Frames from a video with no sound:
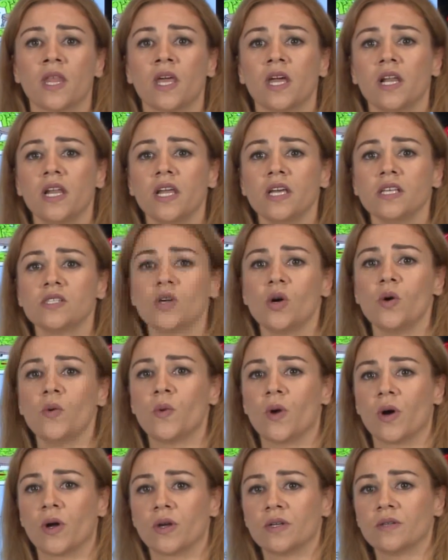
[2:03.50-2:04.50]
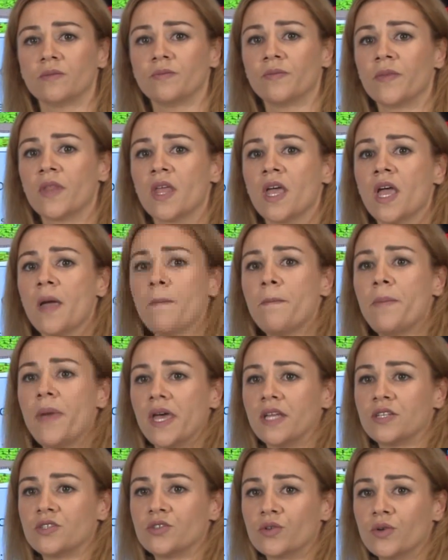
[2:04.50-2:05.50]
Let's go on.
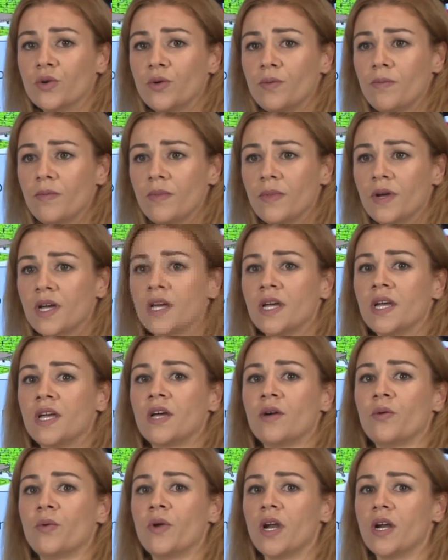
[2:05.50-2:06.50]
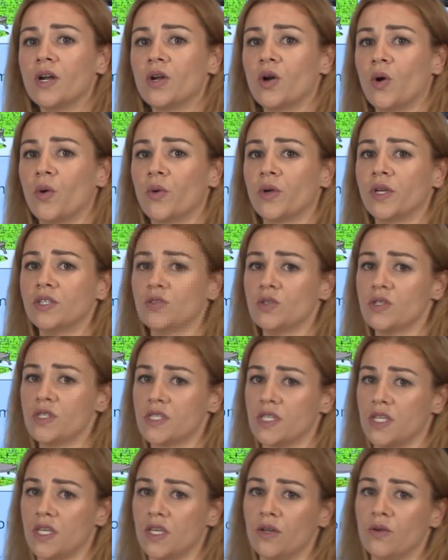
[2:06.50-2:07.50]
Bedroom. We are going to
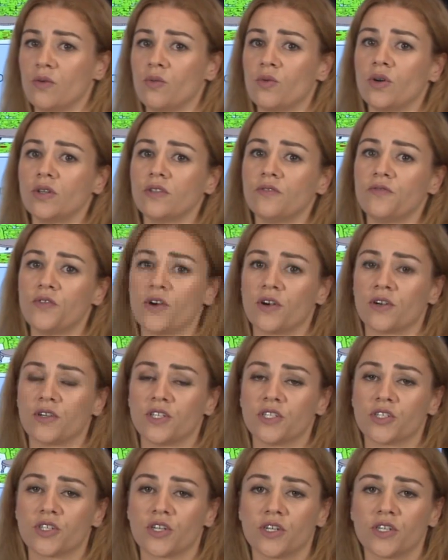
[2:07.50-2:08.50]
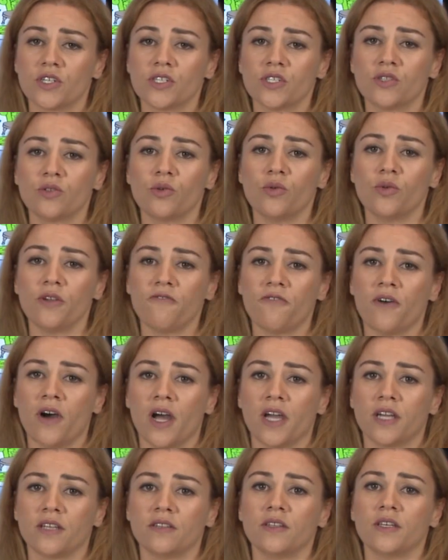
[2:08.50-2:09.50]
see what furniture do we
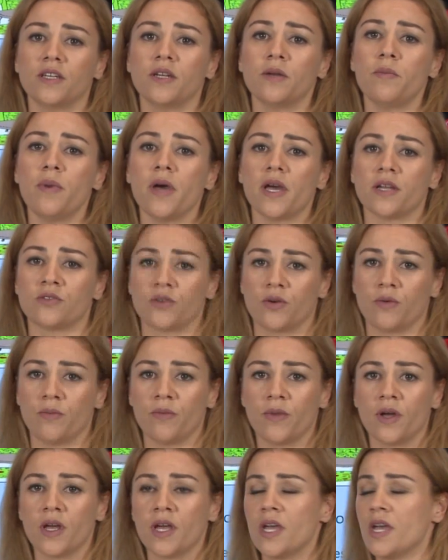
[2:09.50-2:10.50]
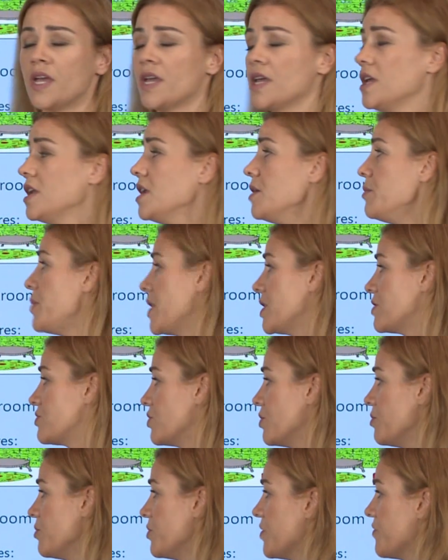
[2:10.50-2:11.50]
find in a bedroom. In a
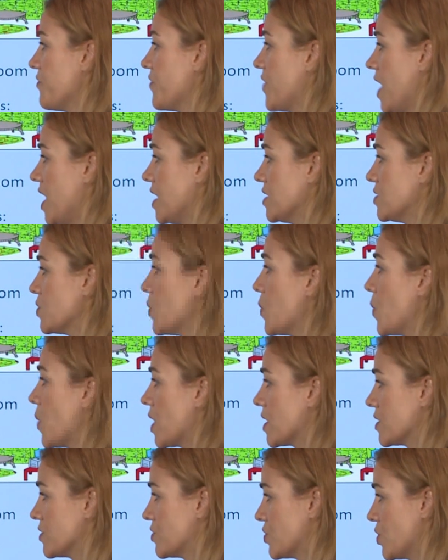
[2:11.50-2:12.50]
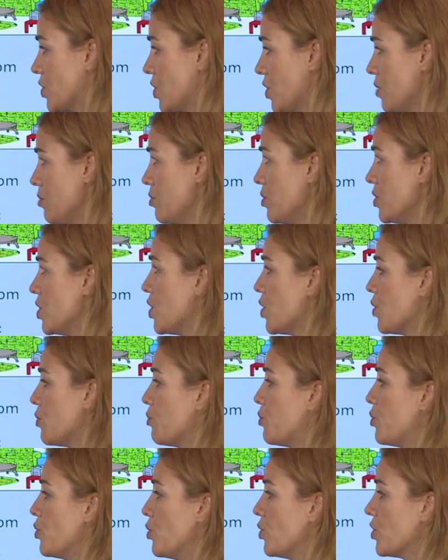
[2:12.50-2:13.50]
bedroom we've got wardrobe,
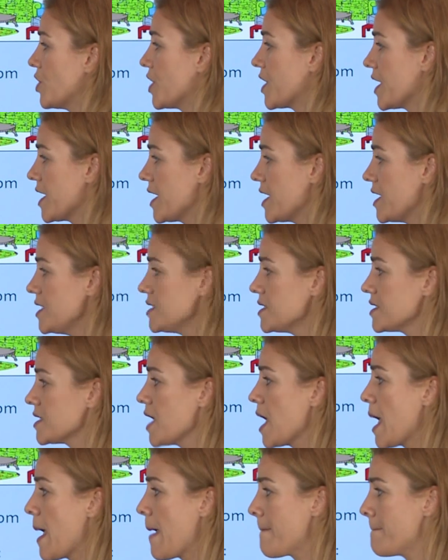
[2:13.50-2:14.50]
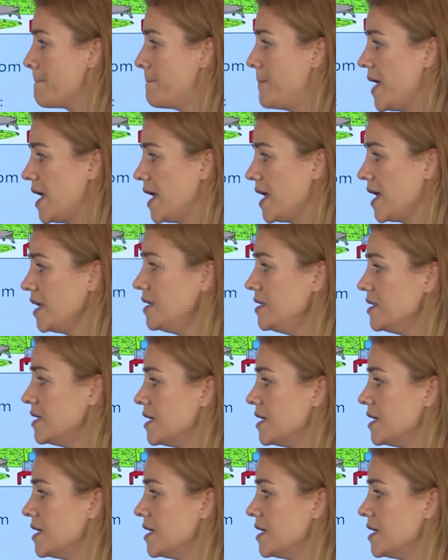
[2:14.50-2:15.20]
bookcase, bed,